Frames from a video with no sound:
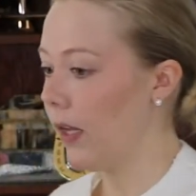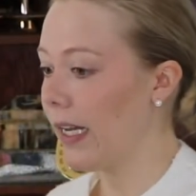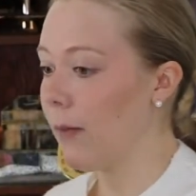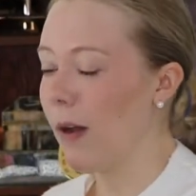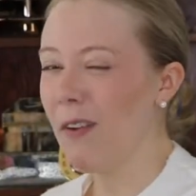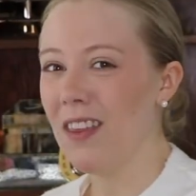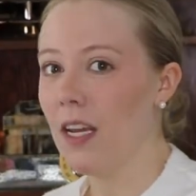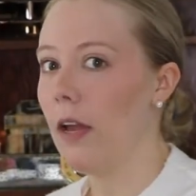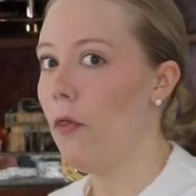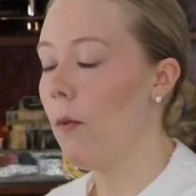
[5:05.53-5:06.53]
I keep
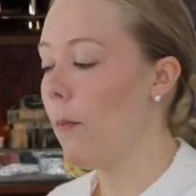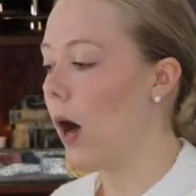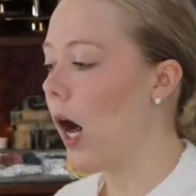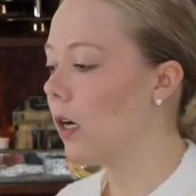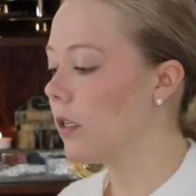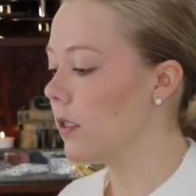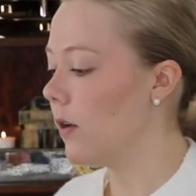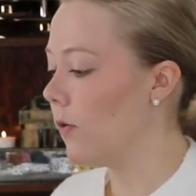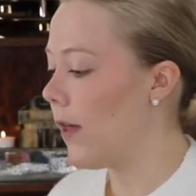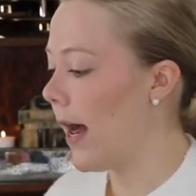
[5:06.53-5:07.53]
everything in the box
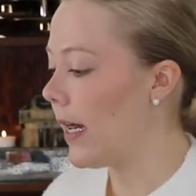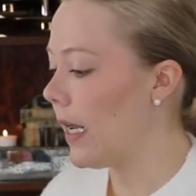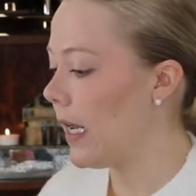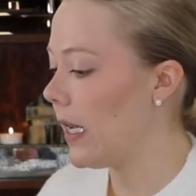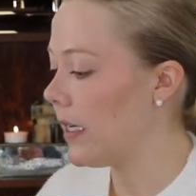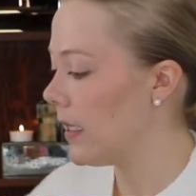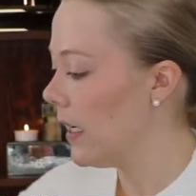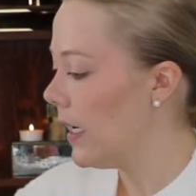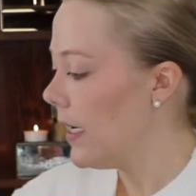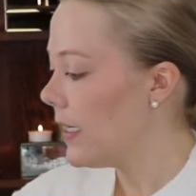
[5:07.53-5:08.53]
so that it
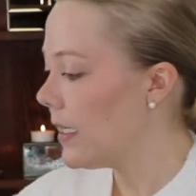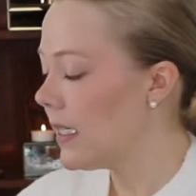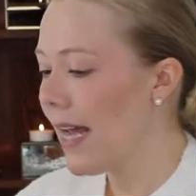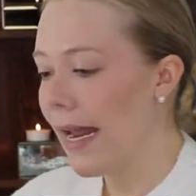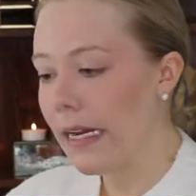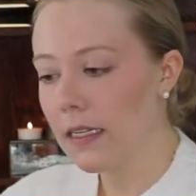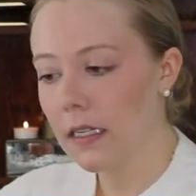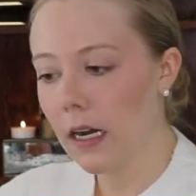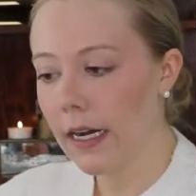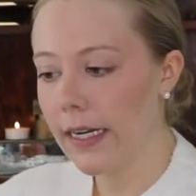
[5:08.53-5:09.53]

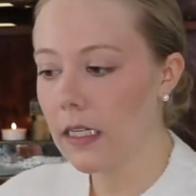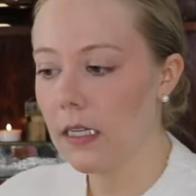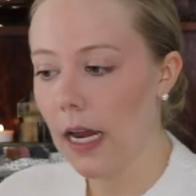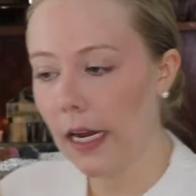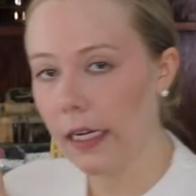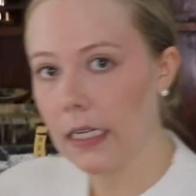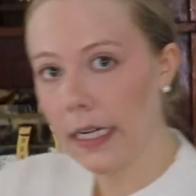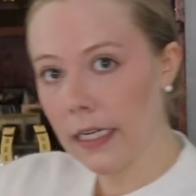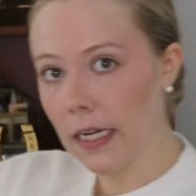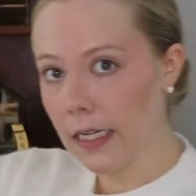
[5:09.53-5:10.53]
stays nice and
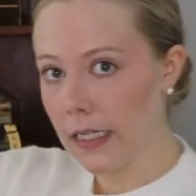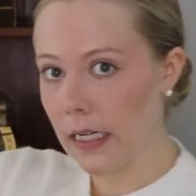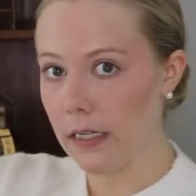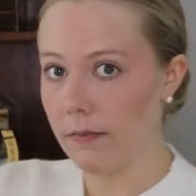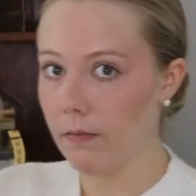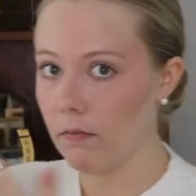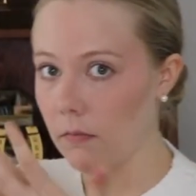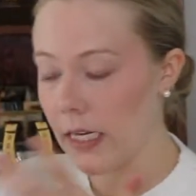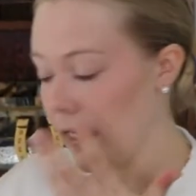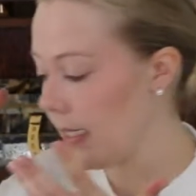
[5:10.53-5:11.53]
it doesn't
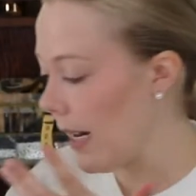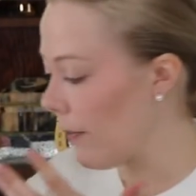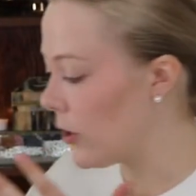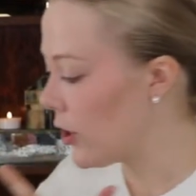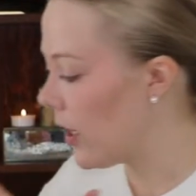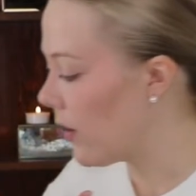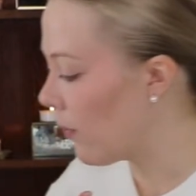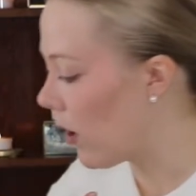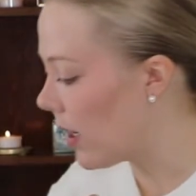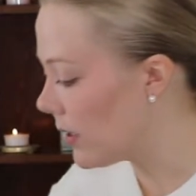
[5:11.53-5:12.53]
get damaged in
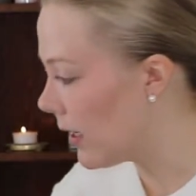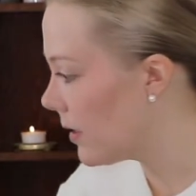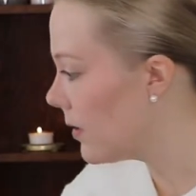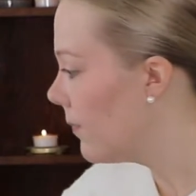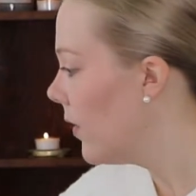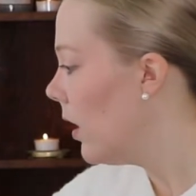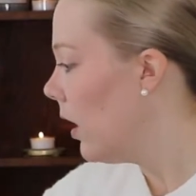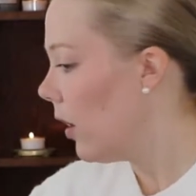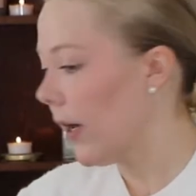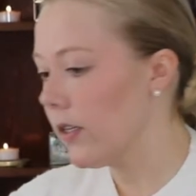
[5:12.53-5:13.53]
the process.
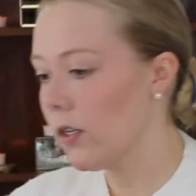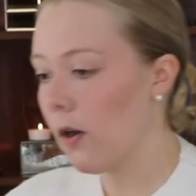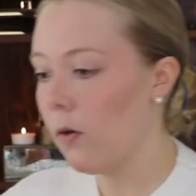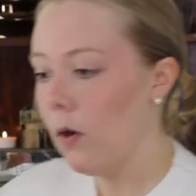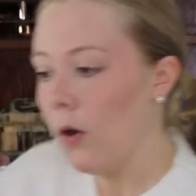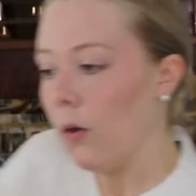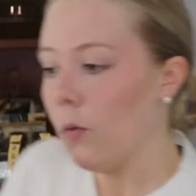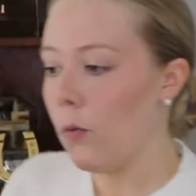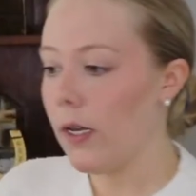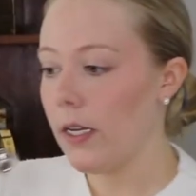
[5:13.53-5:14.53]
Okay, so
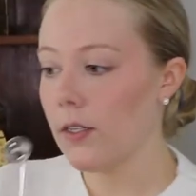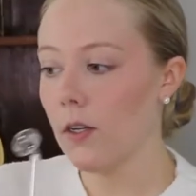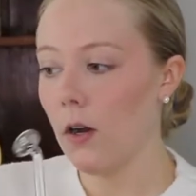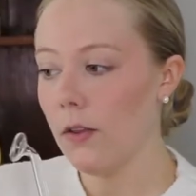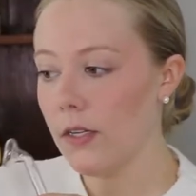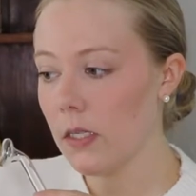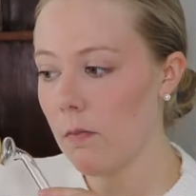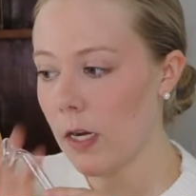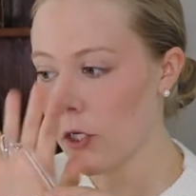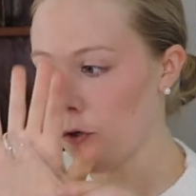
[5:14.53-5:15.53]
we saw this
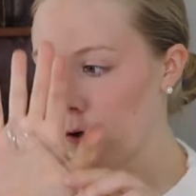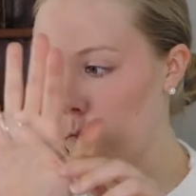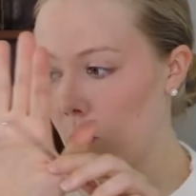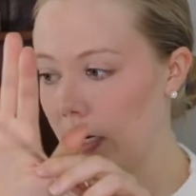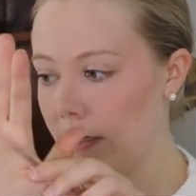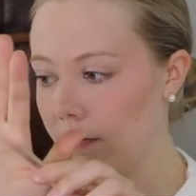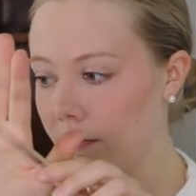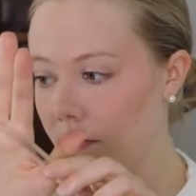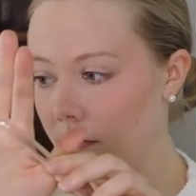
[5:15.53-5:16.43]
mushroom one.